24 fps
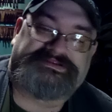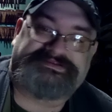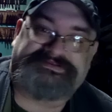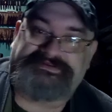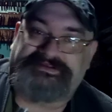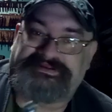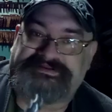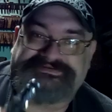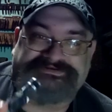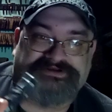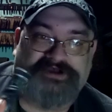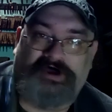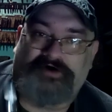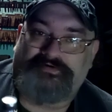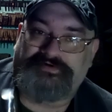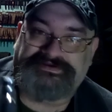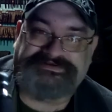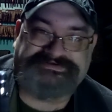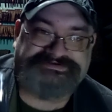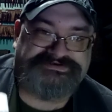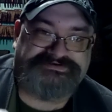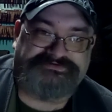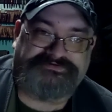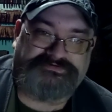It's
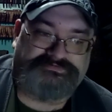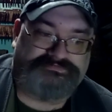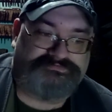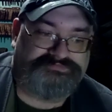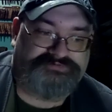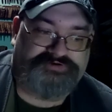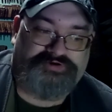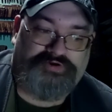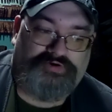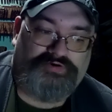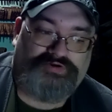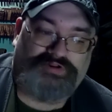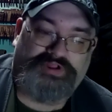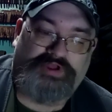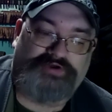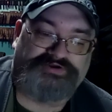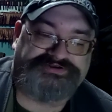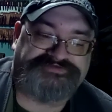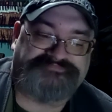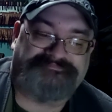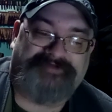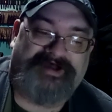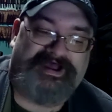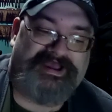always, you know,
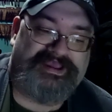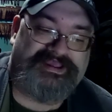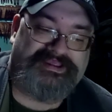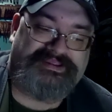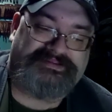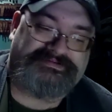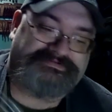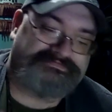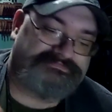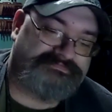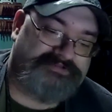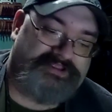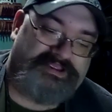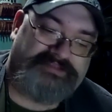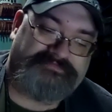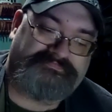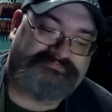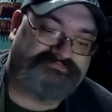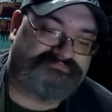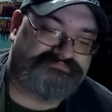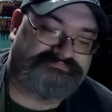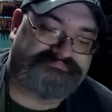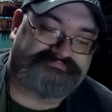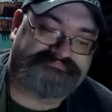close by.
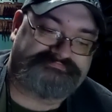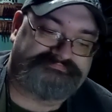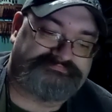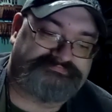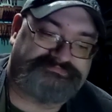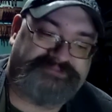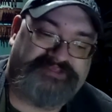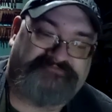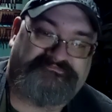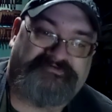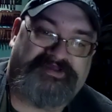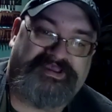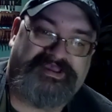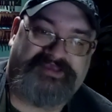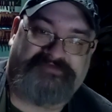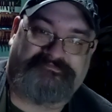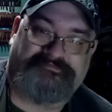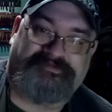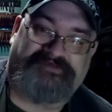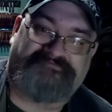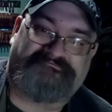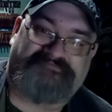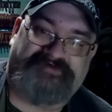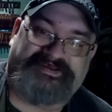If I have
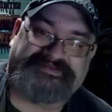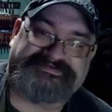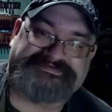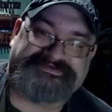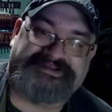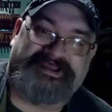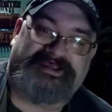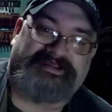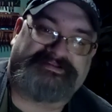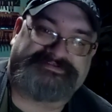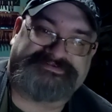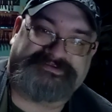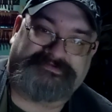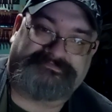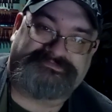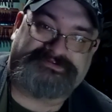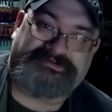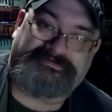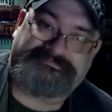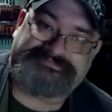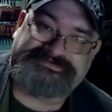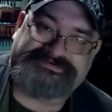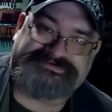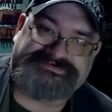my vest on,
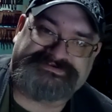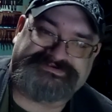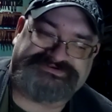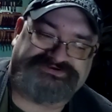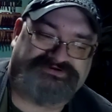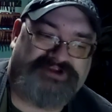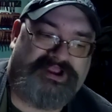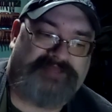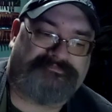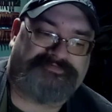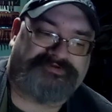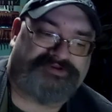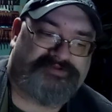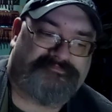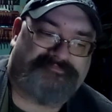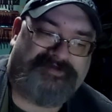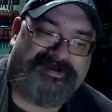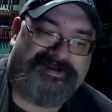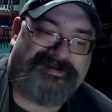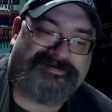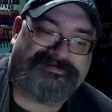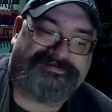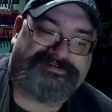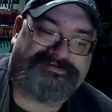sometimes I just drop it in the
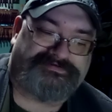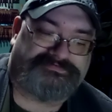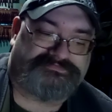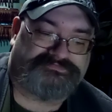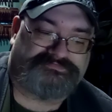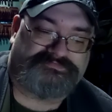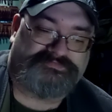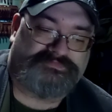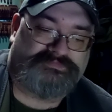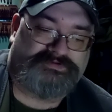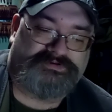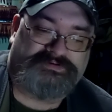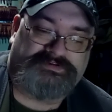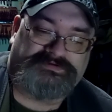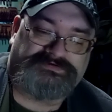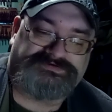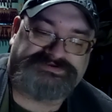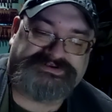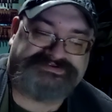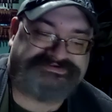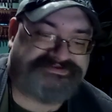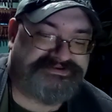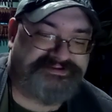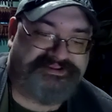pocket,
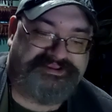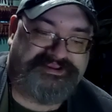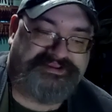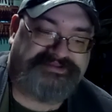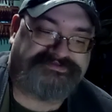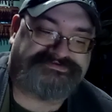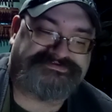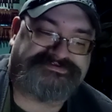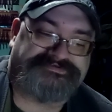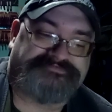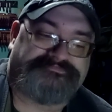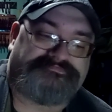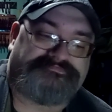just in case.